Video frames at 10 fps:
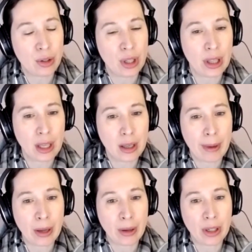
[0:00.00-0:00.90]
should think
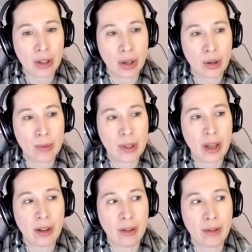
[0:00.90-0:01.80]
about in terms
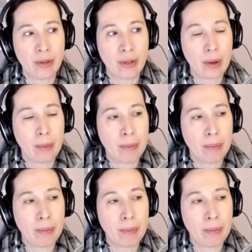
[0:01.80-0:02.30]
of